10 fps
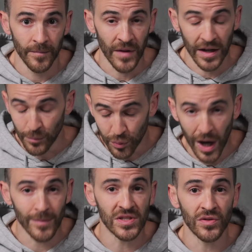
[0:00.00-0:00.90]
I can
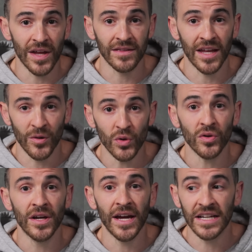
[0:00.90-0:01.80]
promise you that they
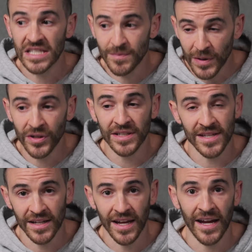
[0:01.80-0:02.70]
will experience
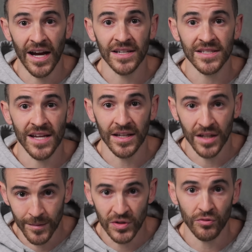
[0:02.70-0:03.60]
that chaos and
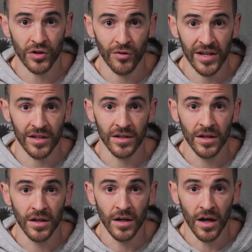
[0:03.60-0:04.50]
come to regret it.
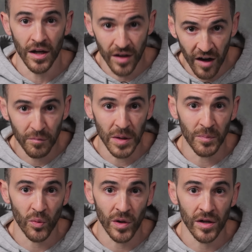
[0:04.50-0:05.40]
Enough
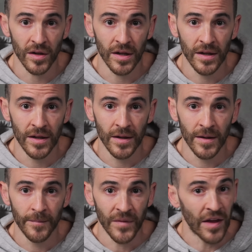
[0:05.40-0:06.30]
people will.
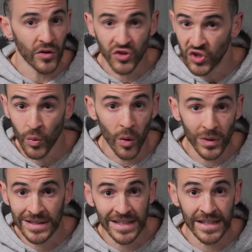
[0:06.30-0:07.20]
And they'll do what
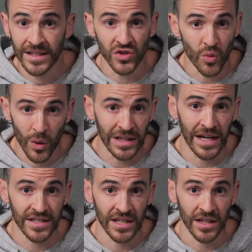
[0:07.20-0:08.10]
we did in
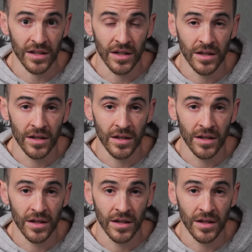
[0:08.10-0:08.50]
2018.